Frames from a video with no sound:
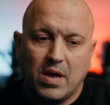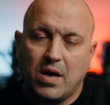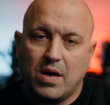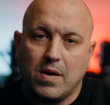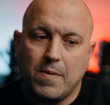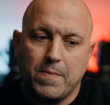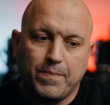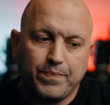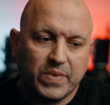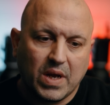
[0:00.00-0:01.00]

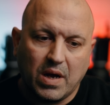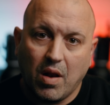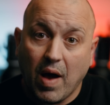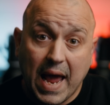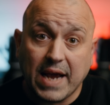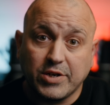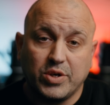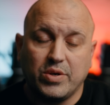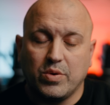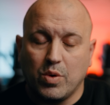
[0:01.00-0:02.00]
a light
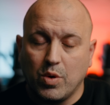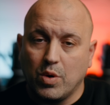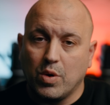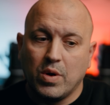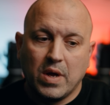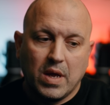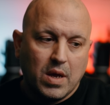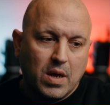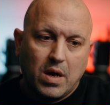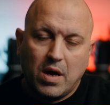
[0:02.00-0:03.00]
action, or
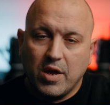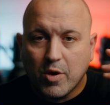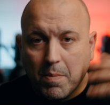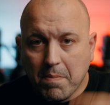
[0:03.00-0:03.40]
You've got